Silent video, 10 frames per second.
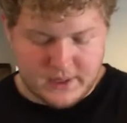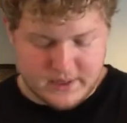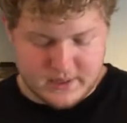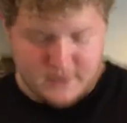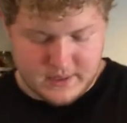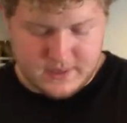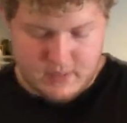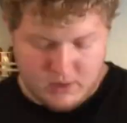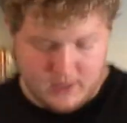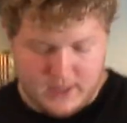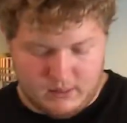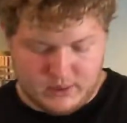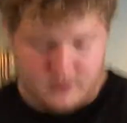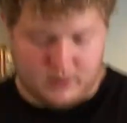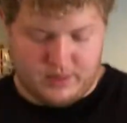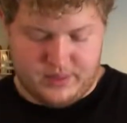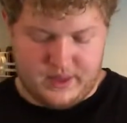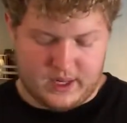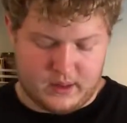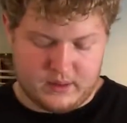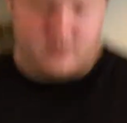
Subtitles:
let this thing simmer and now it's a thick